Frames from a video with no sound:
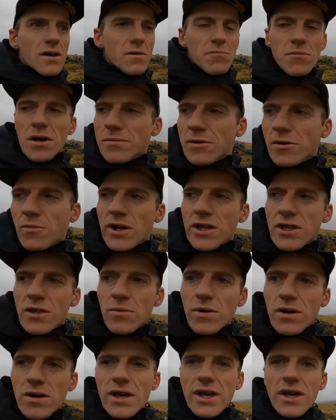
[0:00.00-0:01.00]
Maybe when they
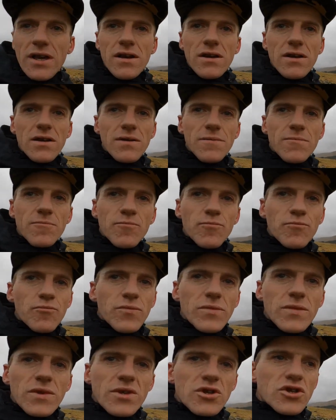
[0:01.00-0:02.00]
were like
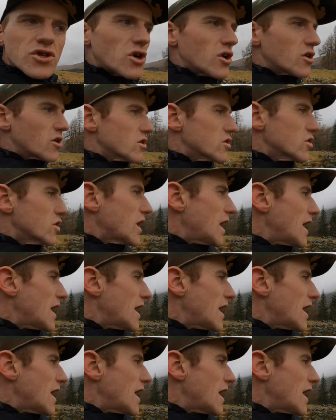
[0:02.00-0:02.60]
sorting out